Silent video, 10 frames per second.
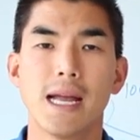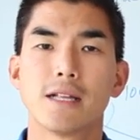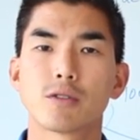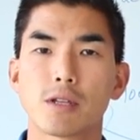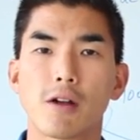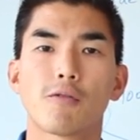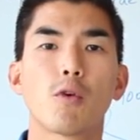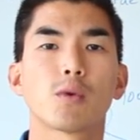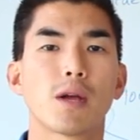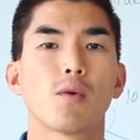And so
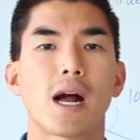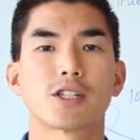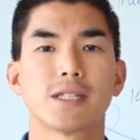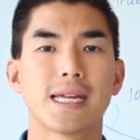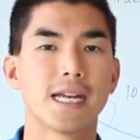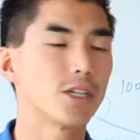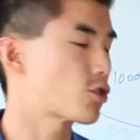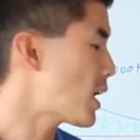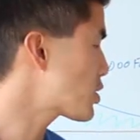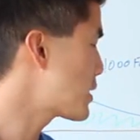therefore they will actually get
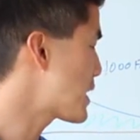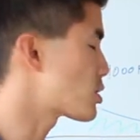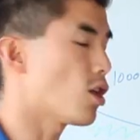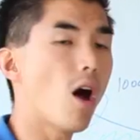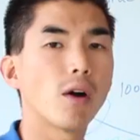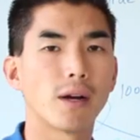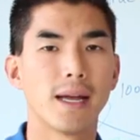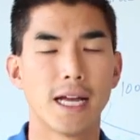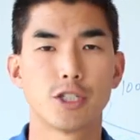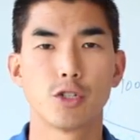interaction as long
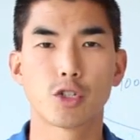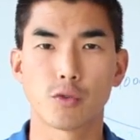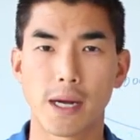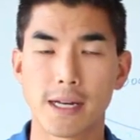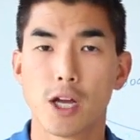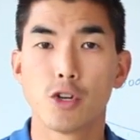as you create